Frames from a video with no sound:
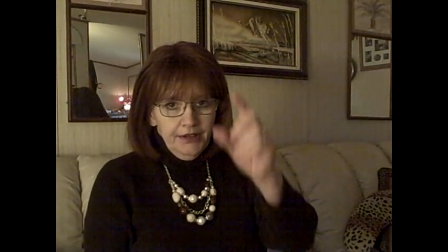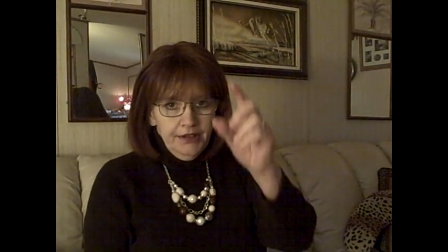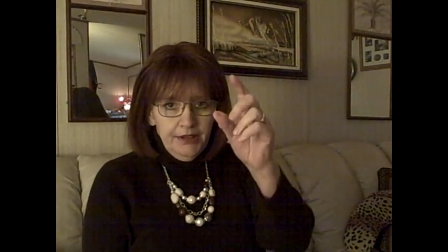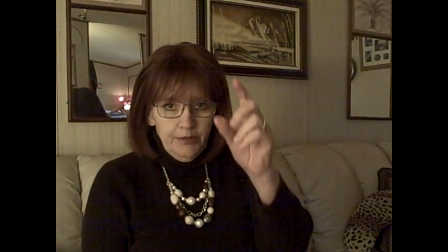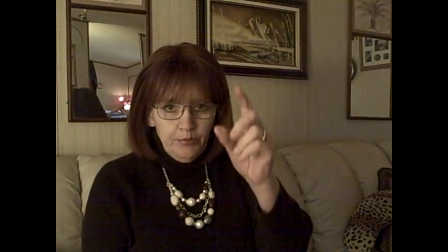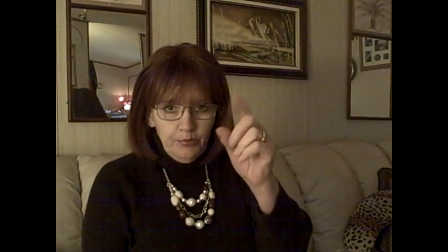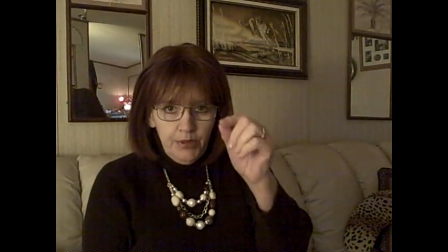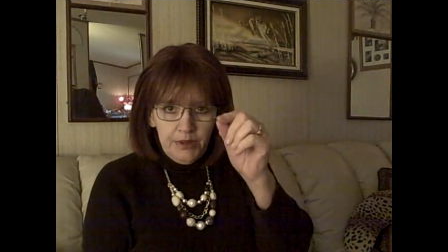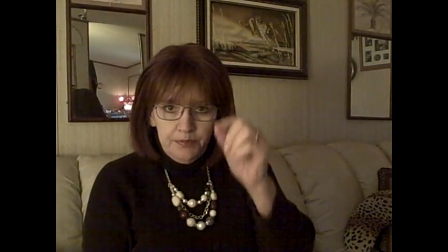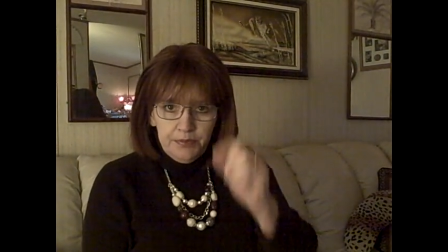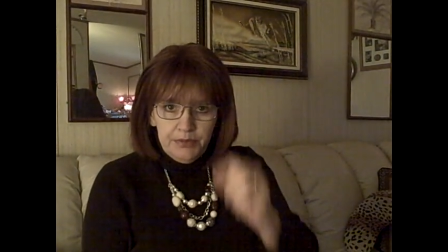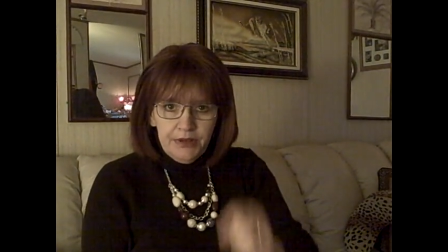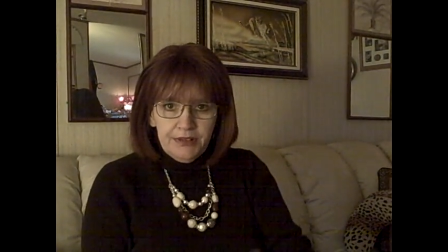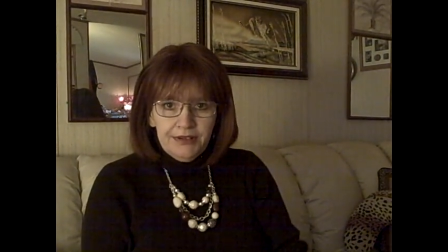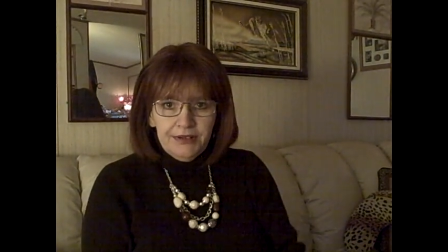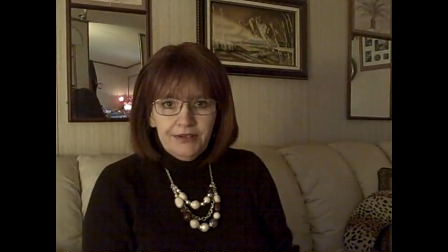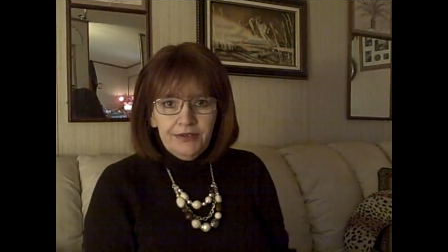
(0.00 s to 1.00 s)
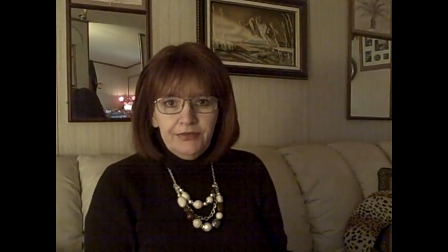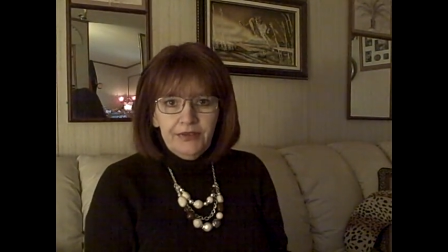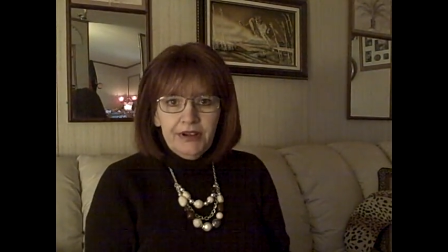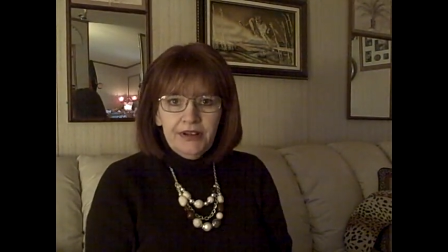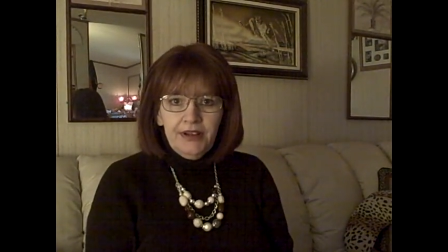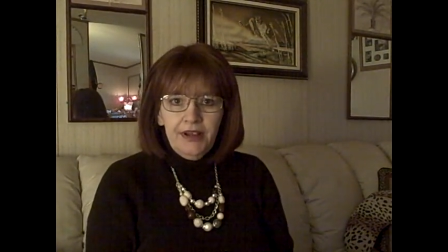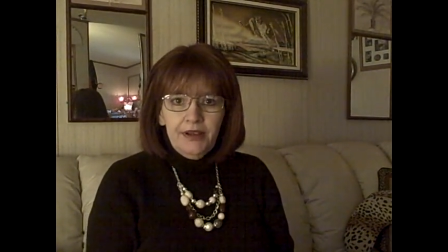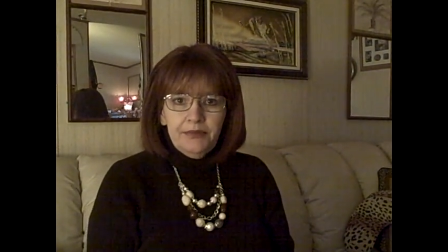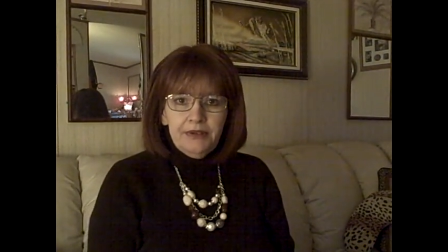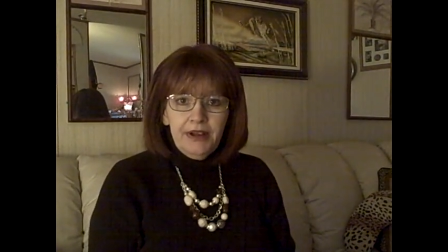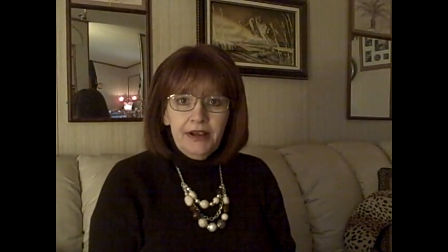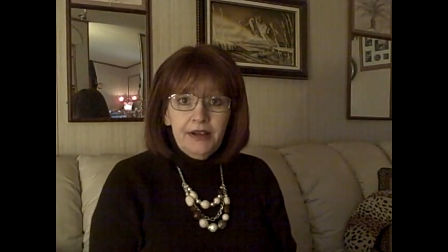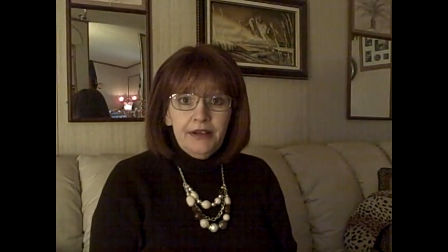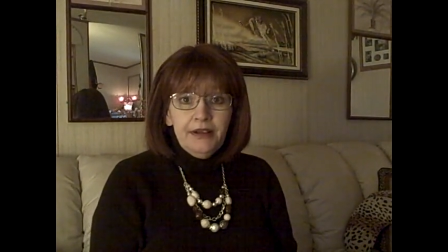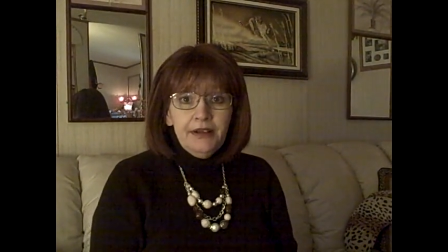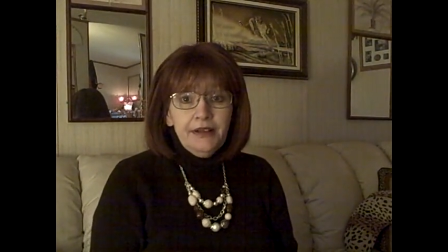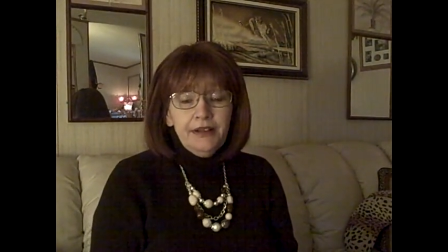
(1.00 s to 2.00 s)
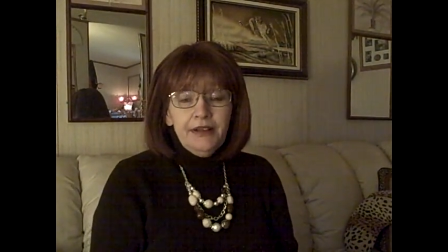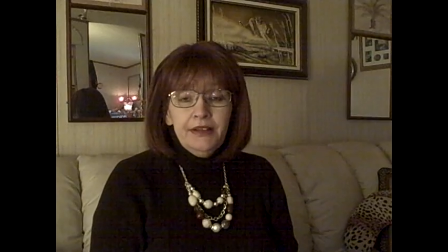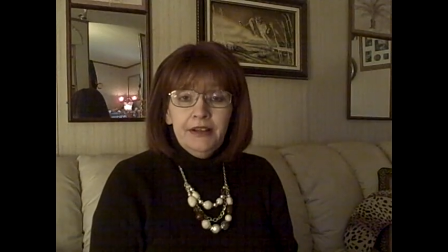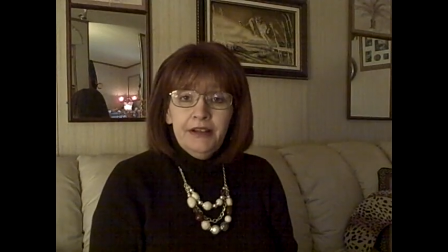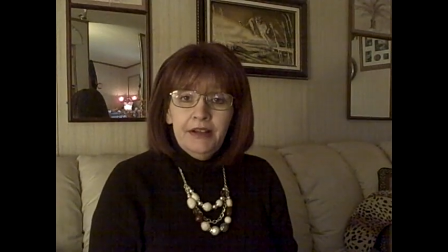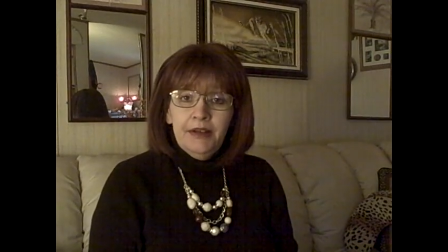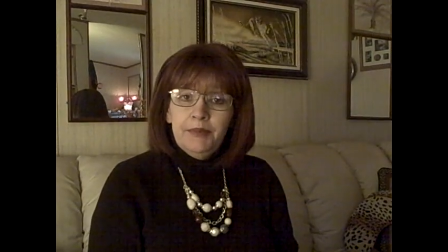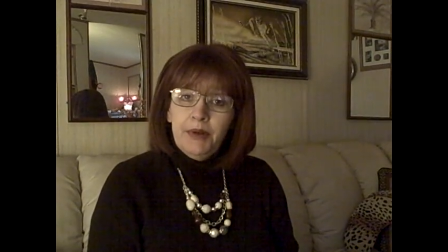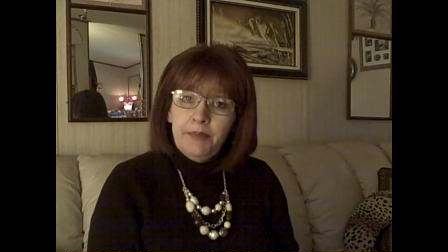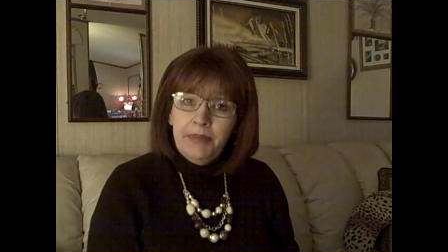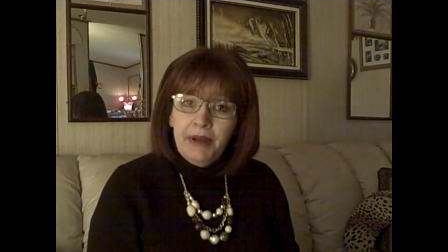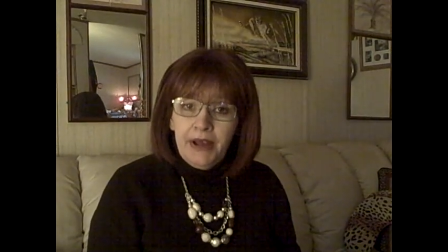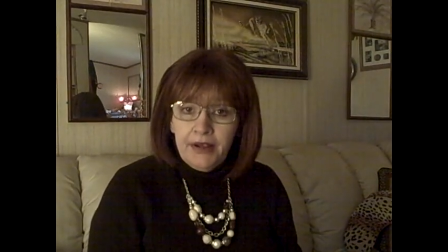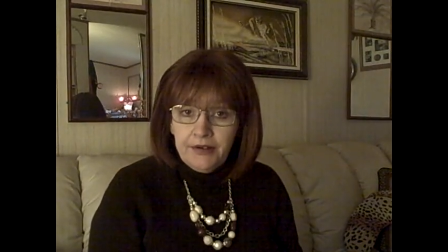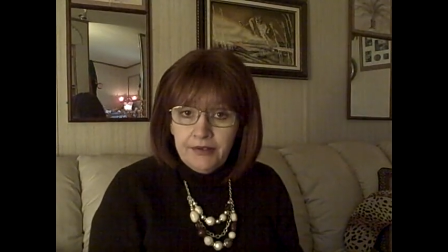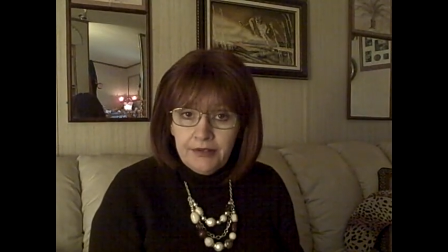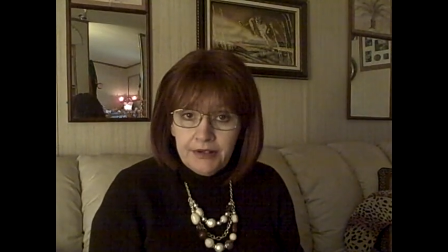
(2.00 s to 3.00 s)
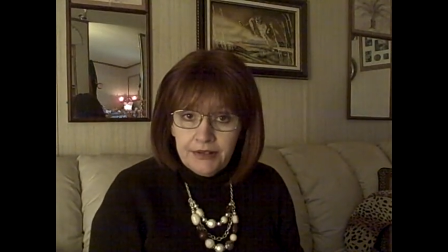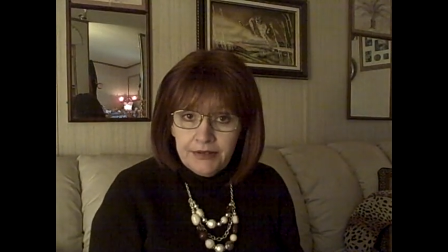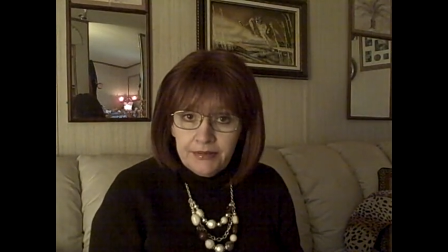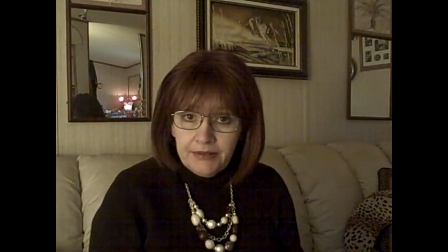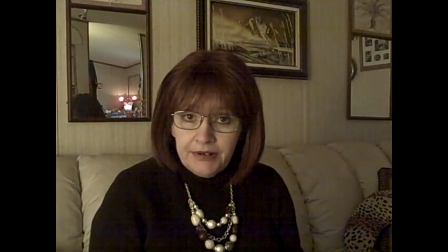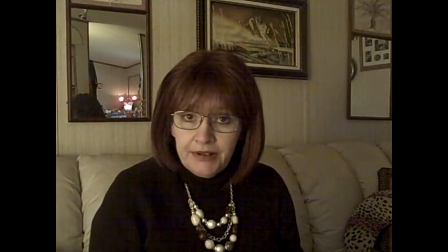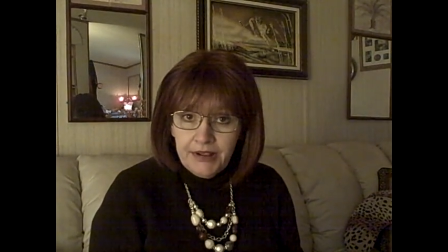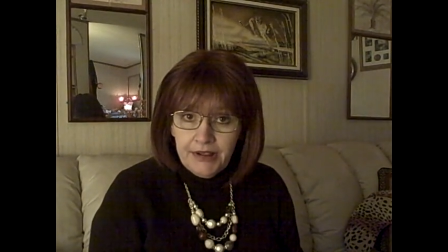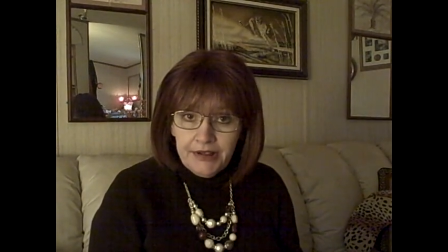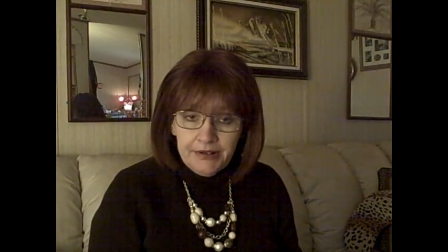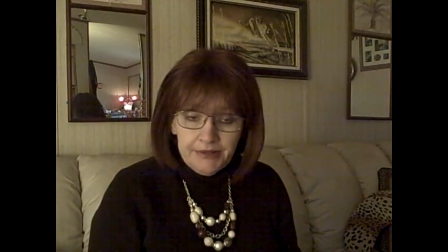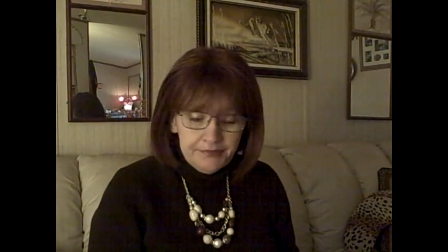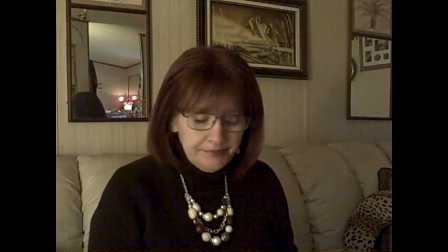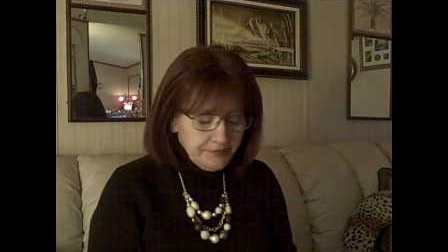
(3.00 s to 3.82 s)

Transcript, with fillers: it beeped and the little red light went out and my batteries were dead.